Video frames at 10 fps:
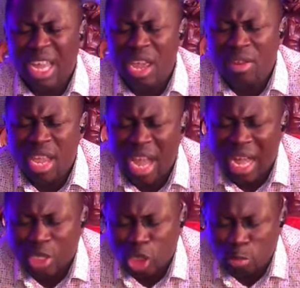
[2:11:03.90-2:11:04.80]

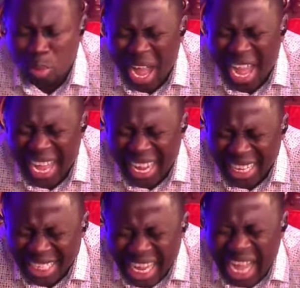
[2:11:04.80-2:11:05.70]
area,
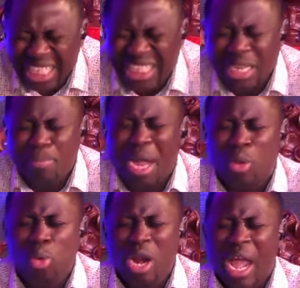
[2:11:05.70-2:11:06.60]
spine, any
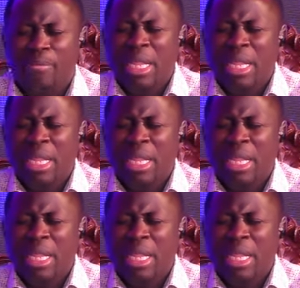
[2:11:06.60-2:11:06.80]
organ